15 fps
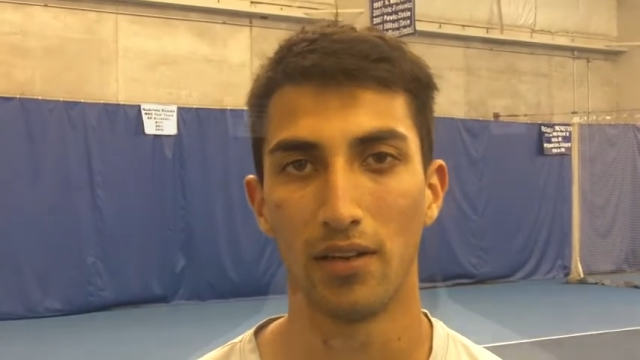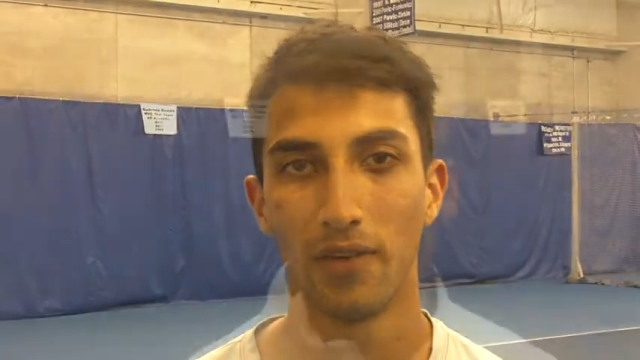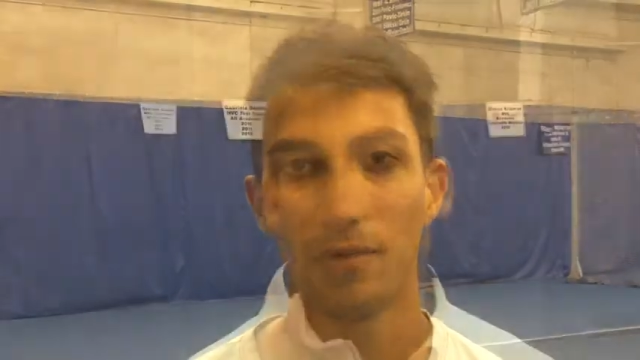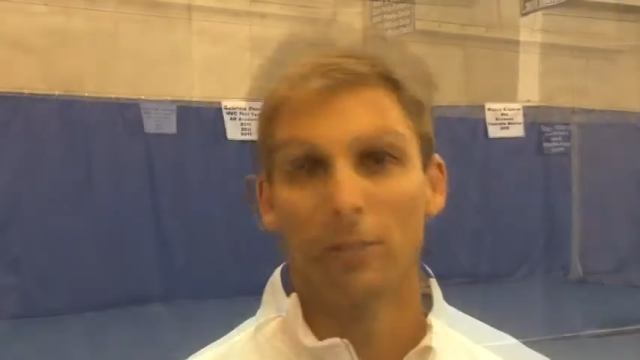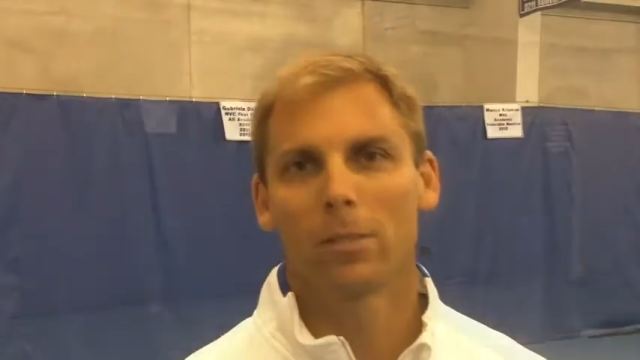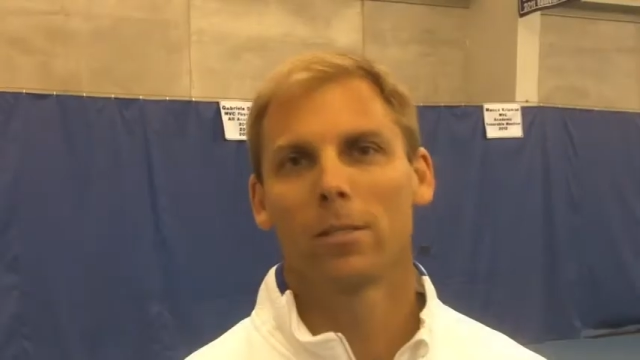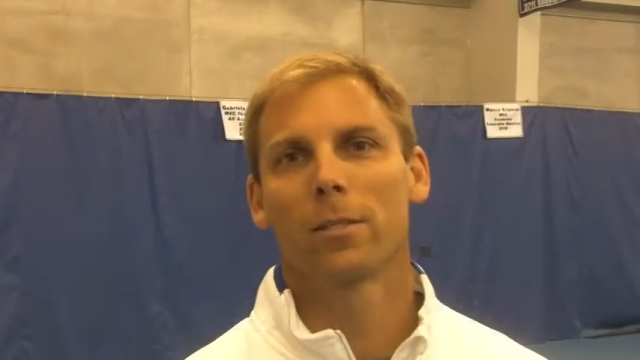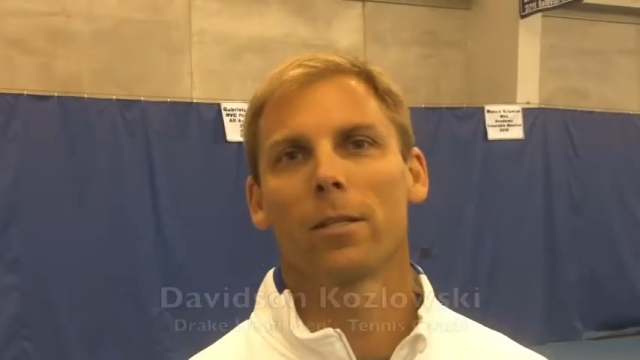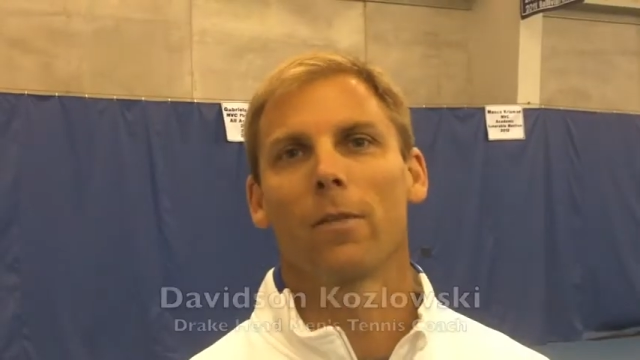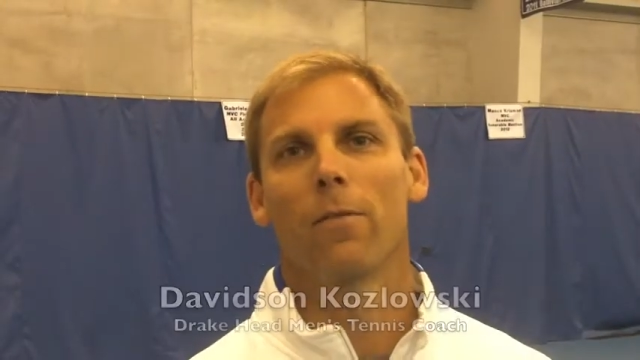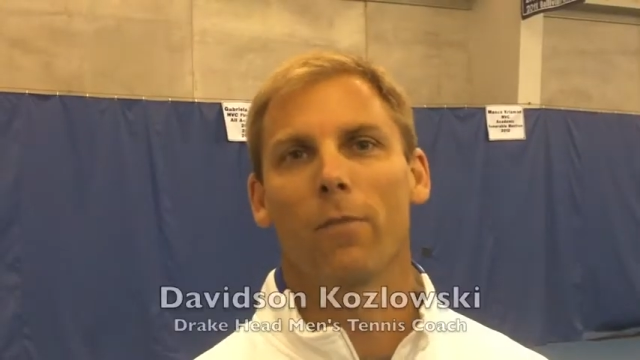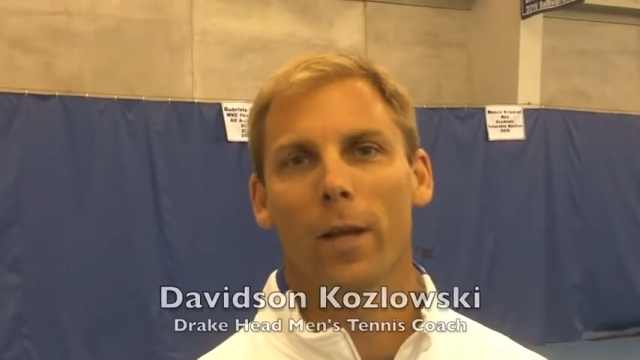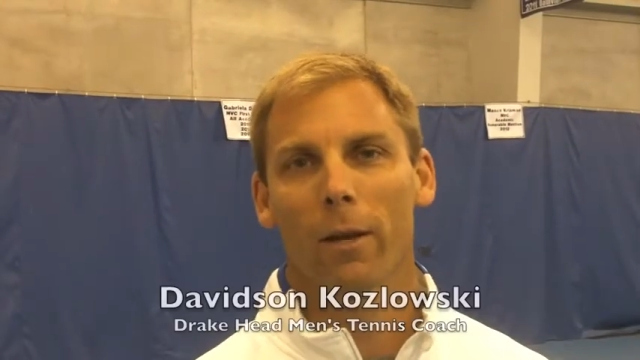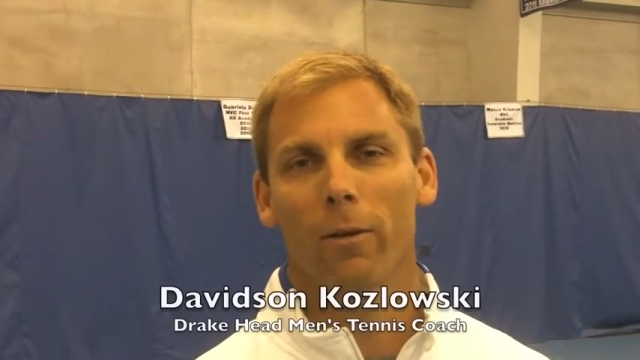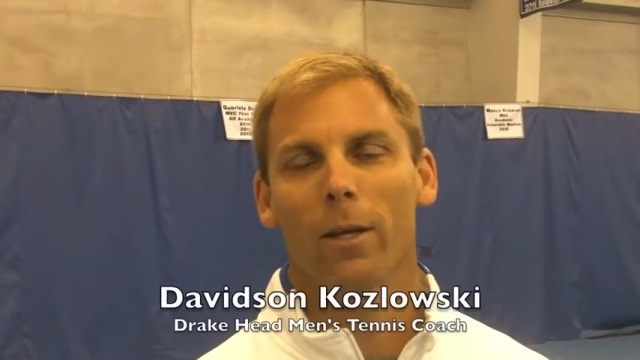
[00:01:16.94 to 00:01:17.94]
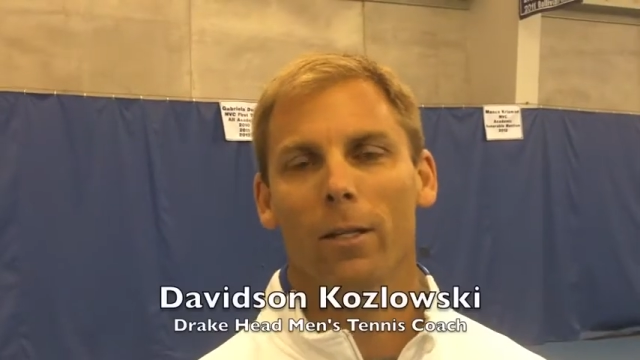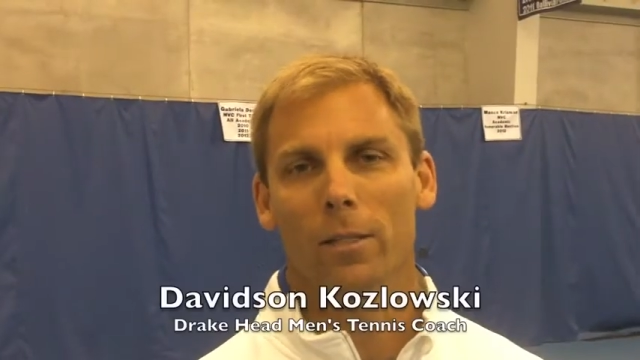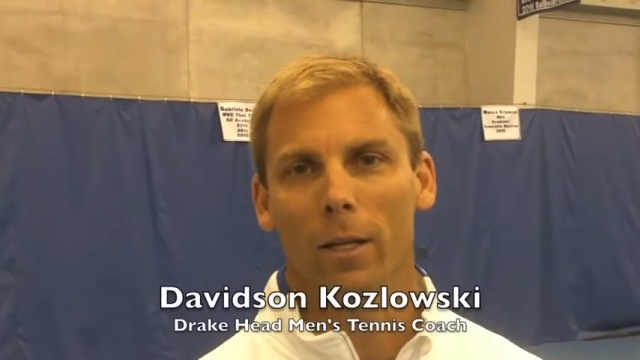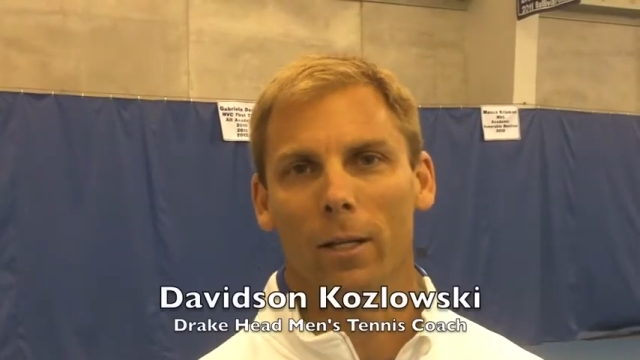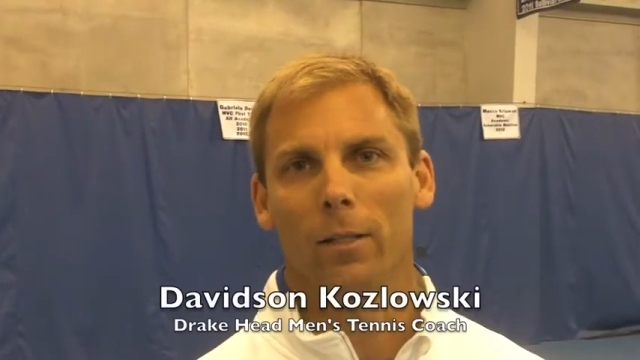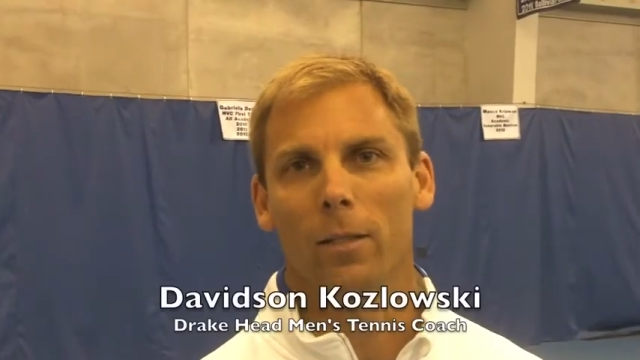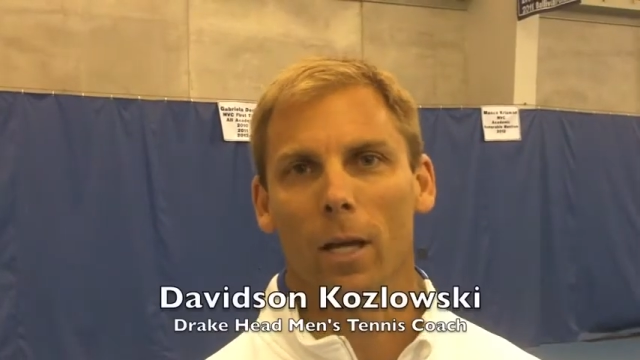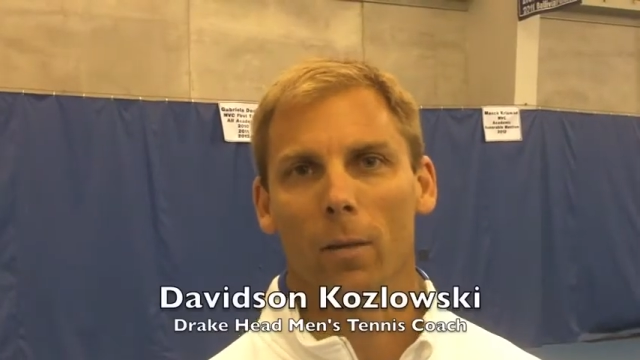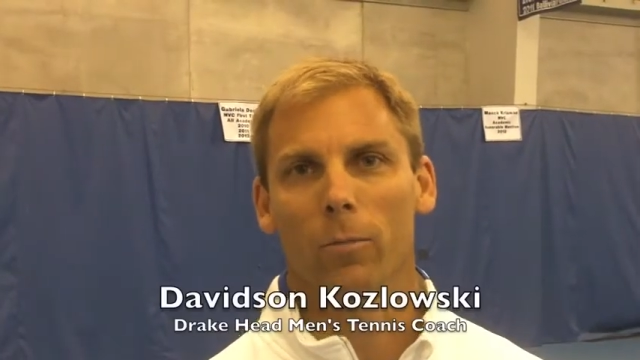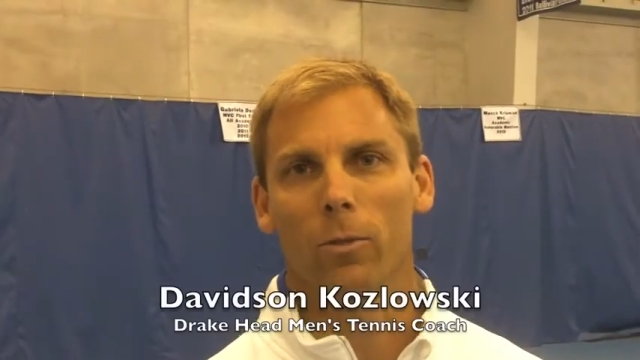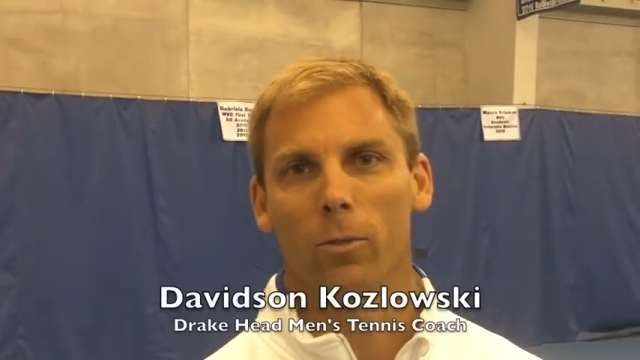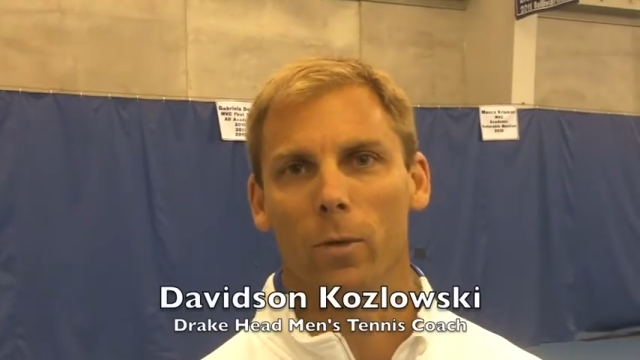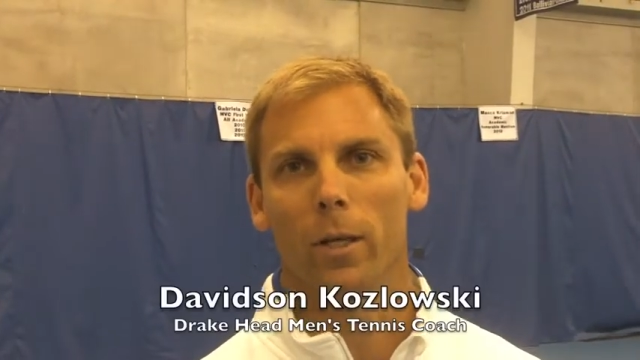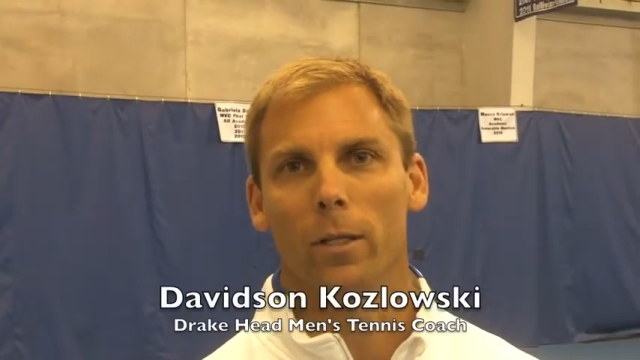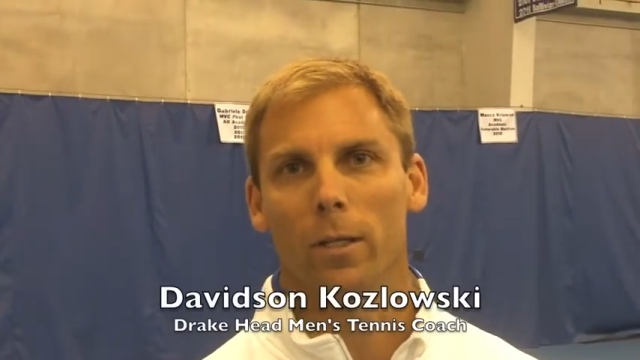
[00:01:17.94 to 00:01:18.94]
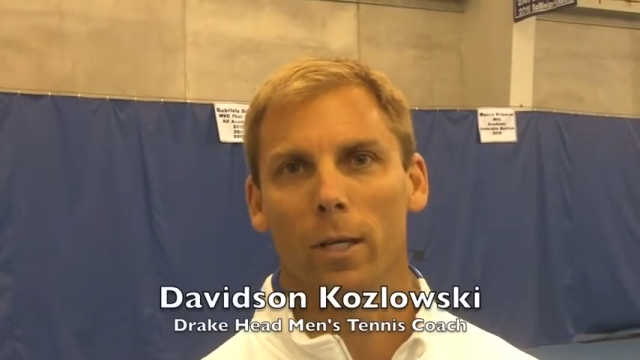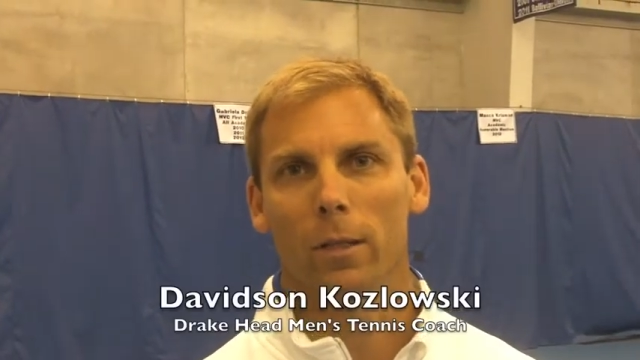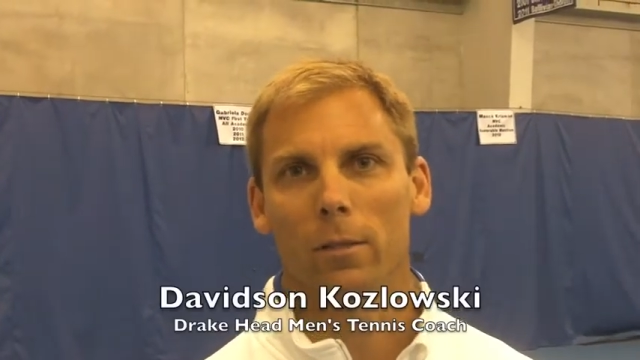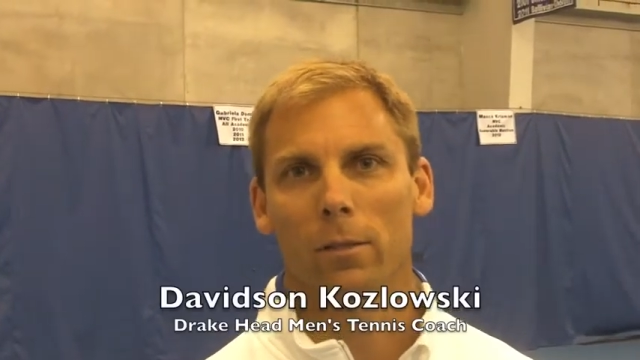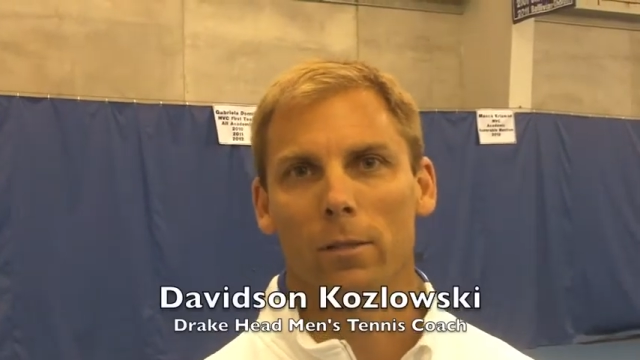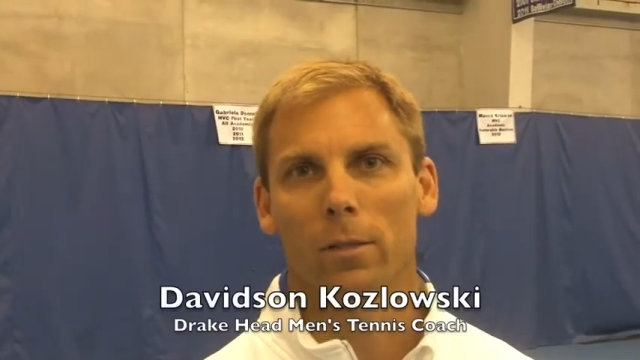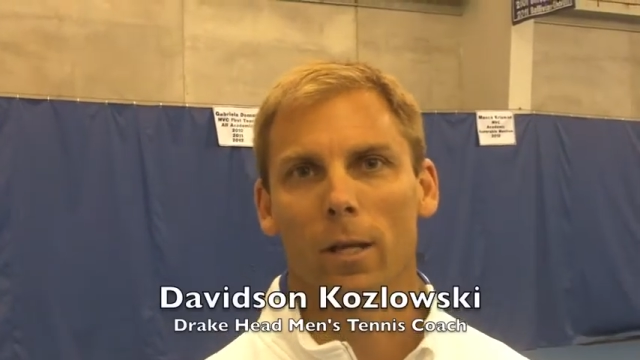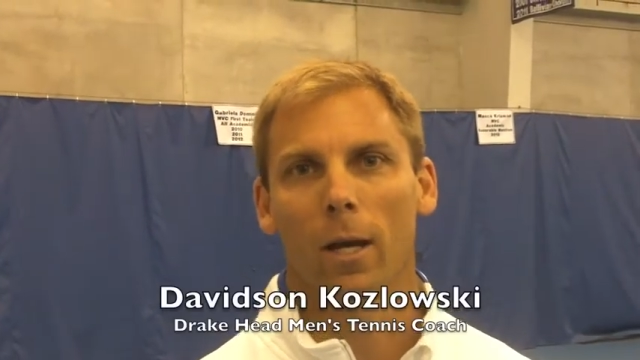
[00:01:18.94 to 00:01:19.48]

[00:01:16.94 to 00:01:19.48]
Yes, this is a very exciting time for Drake Tennis.